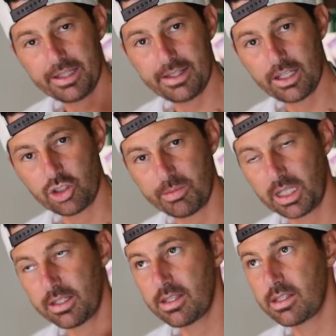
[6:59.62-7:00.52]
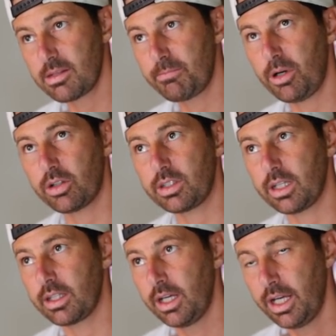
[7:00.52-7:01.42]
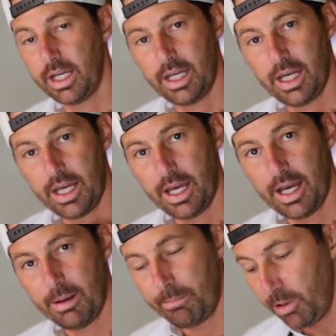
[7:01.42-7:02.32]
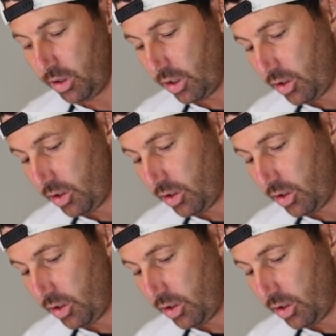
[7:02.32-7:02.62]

attention because this is important. Put the,